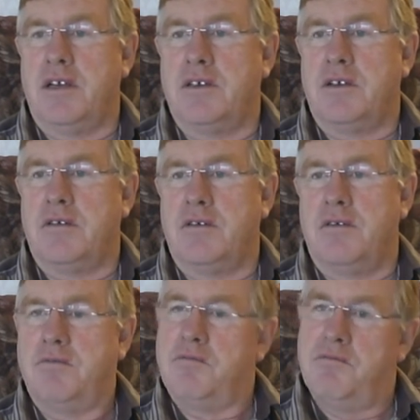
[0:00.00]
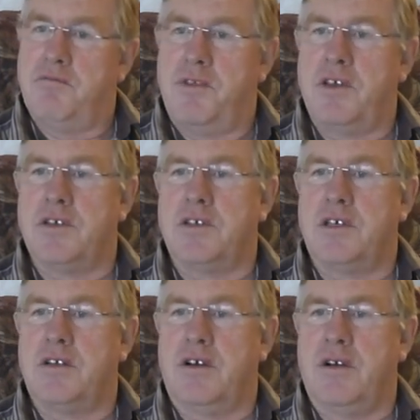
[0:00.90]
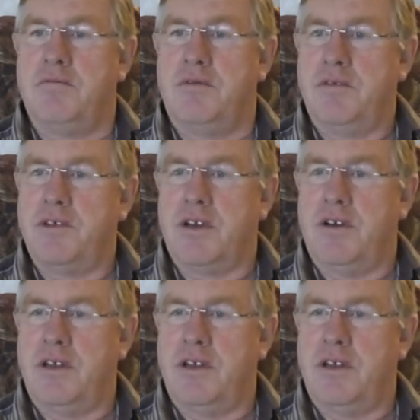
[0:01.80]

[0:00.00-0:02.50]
So, as I said, I'm living